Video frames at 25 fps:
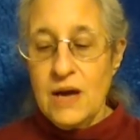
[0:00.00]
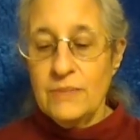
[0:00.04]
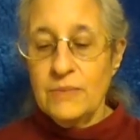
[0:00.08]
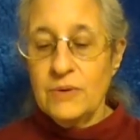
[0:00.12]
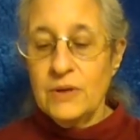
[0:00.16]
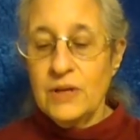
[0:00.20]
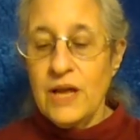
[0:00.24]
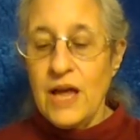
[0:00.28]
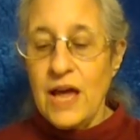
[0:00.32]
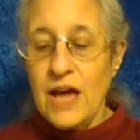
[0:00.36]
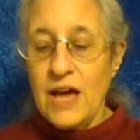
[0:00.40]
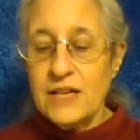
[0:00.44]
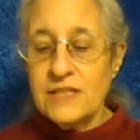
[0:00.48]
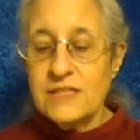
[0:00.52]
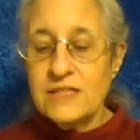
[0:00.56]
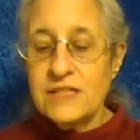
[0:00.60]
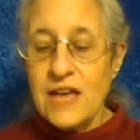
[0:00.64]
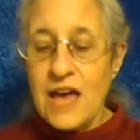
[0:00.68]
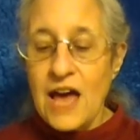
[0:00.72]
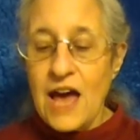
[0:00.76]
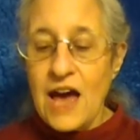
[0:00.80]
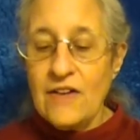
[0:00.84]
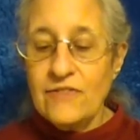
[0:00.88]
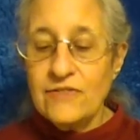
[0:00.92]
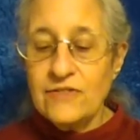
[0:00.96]
I'm going to ask
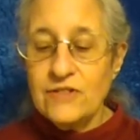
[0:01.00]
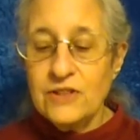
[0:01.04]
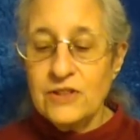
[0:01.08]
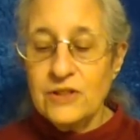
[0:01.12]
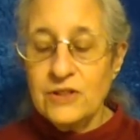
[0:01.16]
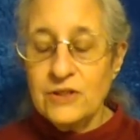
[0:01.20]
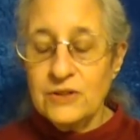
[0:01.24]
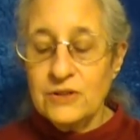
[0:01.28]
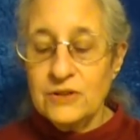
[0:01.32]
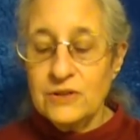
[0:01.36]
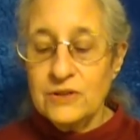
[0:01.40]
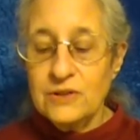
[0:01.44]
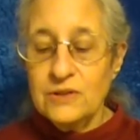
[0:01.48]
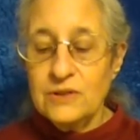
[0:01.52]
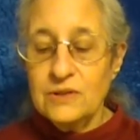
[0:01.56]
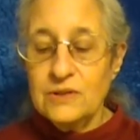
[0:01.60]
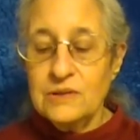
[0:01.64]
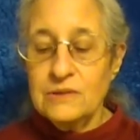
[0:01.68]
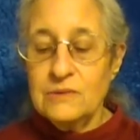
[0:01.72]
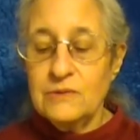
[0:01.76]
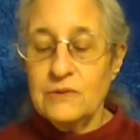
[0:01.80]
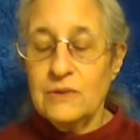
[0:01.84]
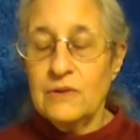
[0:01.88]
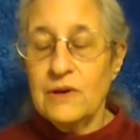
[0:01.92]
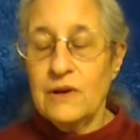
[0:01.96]
after
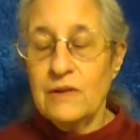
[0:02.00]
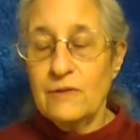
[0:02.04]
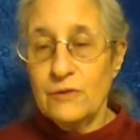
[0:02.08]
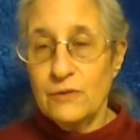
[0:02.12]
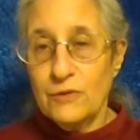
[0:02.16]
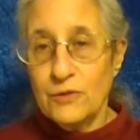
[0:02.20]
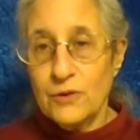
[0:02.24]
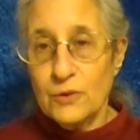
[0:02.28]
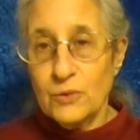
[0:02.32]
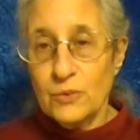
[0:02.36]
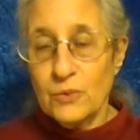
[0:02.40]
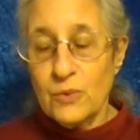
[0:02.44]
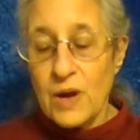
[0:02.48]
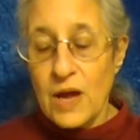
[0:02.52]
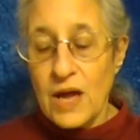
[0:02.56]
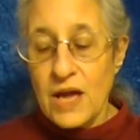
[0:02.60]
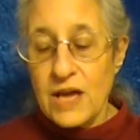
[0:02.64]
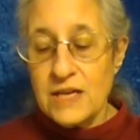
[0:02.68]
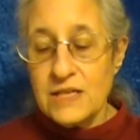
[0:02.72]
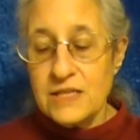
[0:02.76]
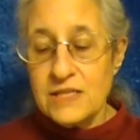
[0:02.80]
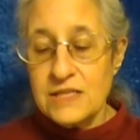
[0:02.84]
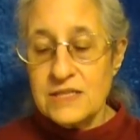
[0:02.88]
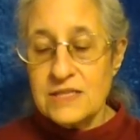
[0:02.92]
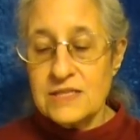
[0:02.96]
you for
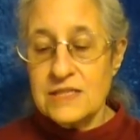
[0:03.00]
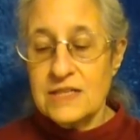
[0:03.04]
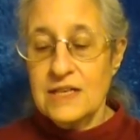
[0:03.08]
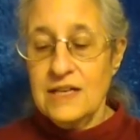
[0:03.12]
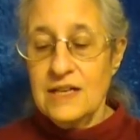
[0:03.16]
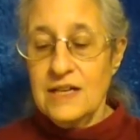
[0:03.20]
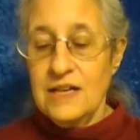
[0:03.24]
rest